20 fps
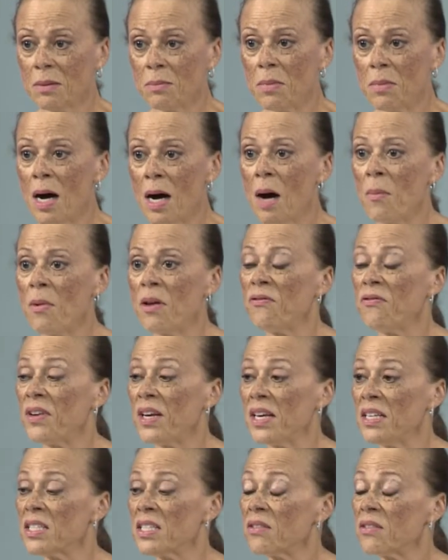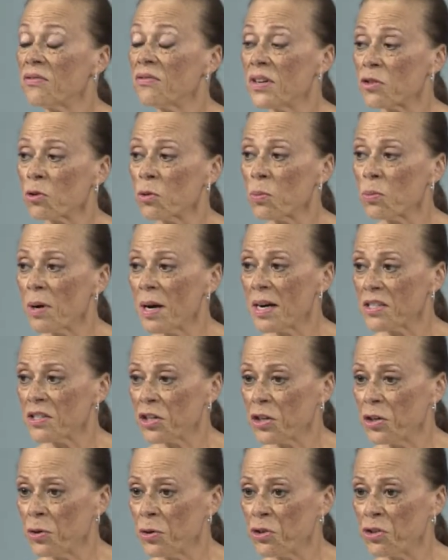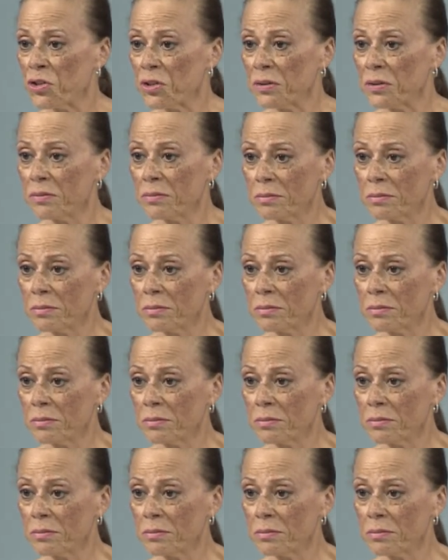Muhammad faced federal prosecution.